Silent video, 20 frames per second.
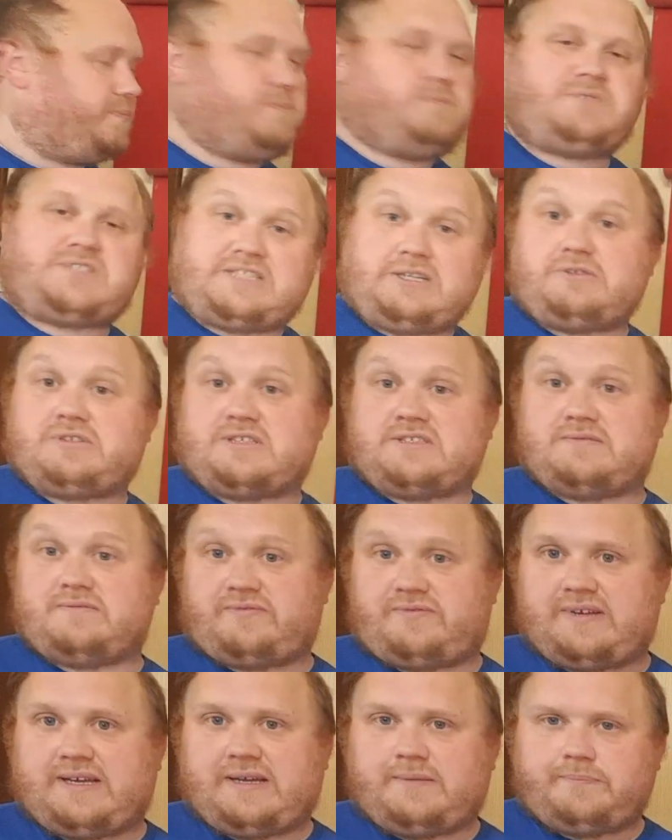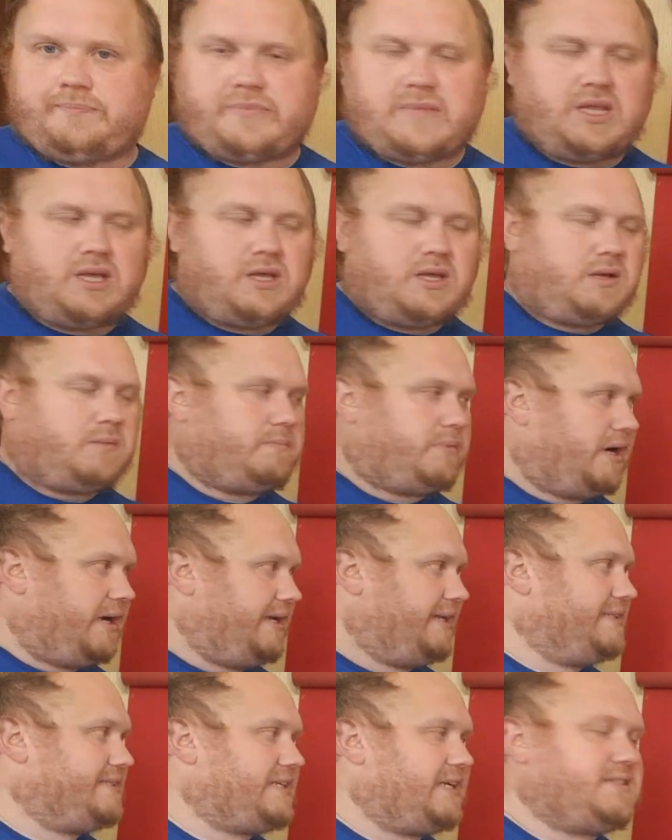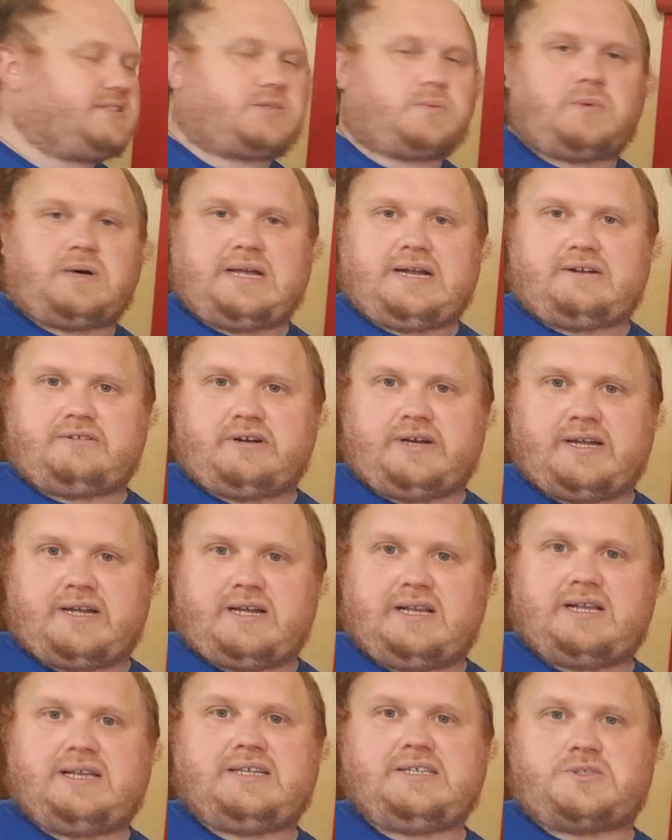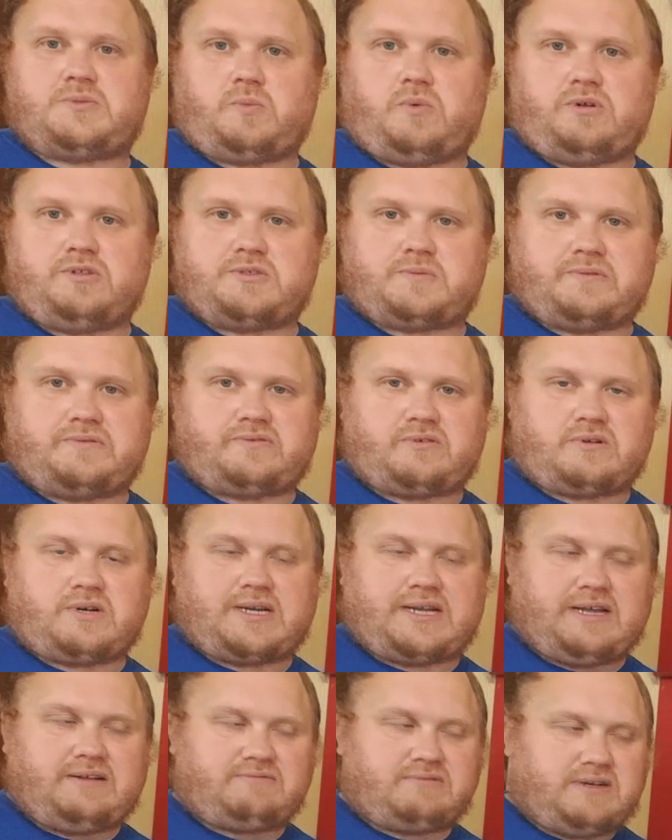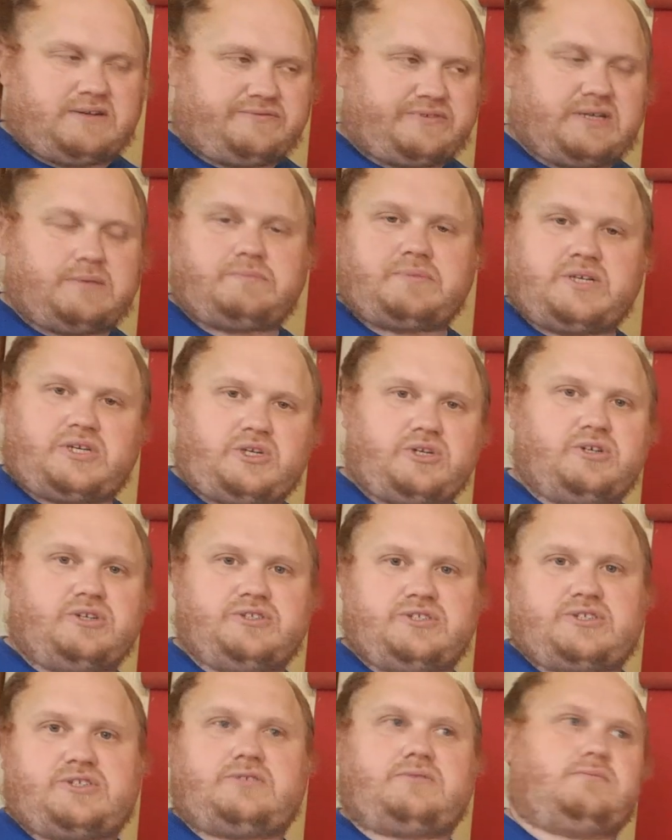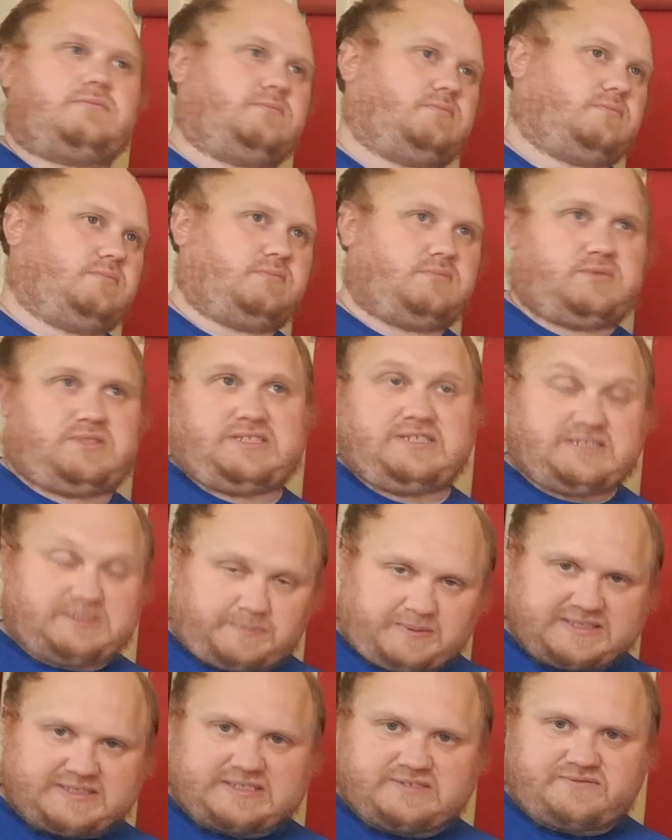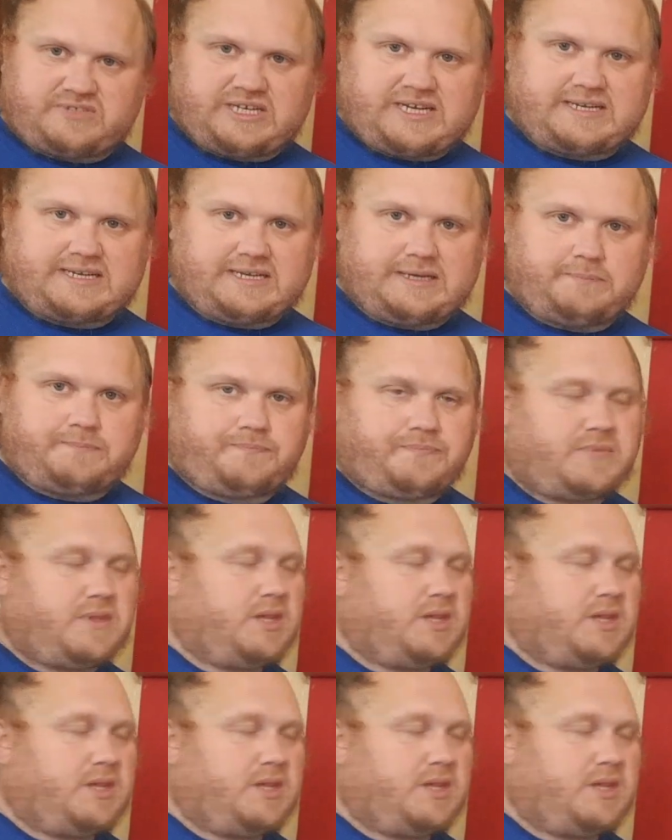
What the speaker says: Still doesn't fit, but I intend to wear it at least once before I get rid of it because it's an expensive jacket.